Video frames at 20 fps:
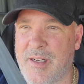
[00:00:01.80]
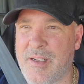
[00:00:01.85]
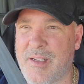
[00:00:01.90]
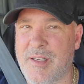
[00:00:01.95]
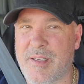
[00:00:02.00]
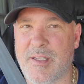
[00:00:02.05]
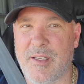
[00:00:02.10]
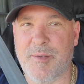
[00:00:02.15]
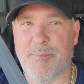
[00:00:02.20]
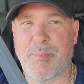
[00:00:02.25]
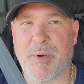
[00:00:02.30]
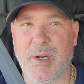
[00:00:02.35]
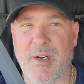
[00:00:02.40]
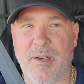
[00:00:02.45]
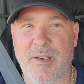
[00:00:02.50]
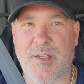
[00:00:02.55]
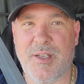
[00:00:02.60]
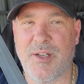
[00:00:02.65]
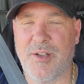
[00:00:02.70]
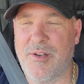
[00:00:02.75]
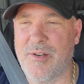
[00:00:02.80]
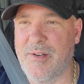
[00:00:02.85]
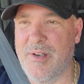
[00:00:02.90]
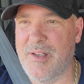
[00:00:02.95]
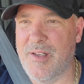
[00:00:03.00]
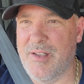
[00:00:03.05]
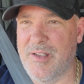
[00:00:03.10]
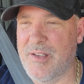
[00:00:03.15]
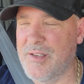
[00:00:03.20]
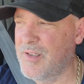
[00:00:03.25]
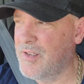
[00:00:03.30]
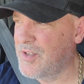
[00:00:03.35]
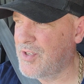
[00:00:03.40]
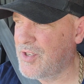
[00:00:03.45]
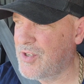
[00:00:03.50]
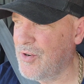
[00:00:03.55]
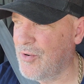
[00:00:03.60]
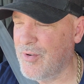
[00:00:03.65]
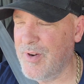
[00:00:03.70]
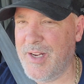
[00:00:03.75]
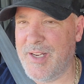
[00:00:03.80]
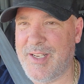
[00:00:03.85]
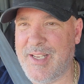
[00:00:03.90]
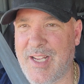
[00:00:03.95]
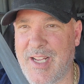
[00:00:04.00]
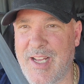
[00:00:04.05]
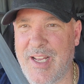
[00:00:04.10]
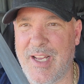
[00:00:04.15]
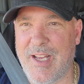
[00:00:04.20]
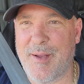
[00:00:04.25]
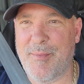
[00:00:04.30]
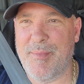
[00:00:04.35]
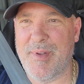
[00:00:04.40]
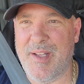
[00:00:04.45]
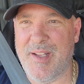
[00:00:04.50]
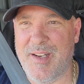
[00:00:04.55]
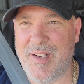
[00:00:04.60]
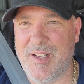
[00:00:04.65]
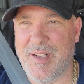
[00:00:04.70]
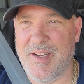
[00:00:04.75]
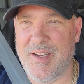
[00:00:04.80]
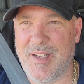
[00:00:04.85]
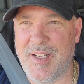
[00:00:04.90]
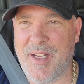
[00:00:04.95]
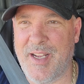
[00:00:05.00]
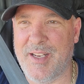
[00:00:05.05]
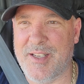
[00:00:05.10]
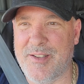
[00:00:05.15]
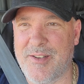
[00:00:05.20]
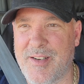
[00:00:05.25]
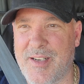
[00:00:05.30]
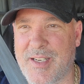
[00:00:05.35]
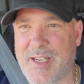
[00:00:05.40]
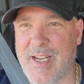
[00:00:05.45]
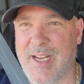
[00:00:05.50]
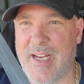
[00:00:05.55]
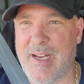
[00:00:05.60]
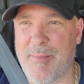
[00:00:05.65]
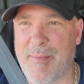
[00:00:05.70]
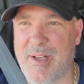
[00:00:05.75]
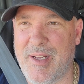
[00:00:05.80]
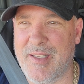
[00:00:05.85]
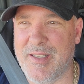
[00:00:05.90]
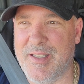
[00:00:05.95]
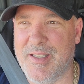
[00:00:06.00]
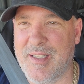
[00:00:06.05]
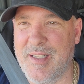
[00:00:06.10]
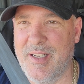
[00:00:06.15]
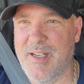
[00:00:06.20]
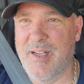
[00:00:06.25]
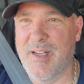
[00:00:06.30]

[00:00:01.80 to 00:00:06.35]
This is part 2 of story time and answering comments.